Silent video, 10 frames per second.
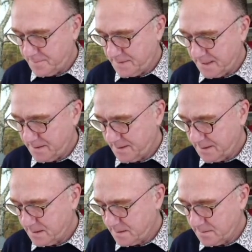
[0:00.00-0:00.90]
So
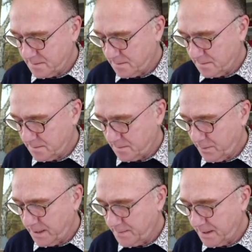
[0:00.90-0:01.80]
this is, oh,
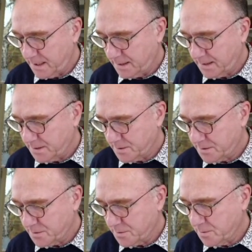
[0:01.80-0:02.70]
wait a minute, I'm going to
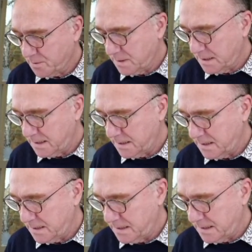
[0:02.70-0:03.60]
just draw
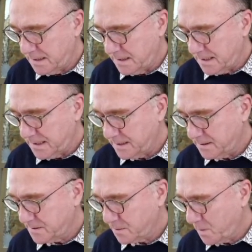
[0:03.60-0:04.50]
little
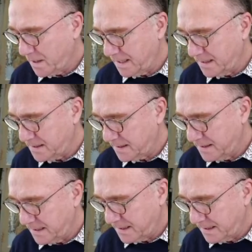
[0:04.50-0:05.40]
squares
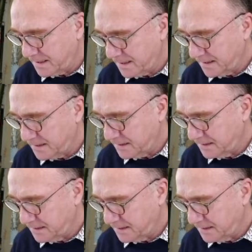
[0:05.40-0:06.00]
in there like that.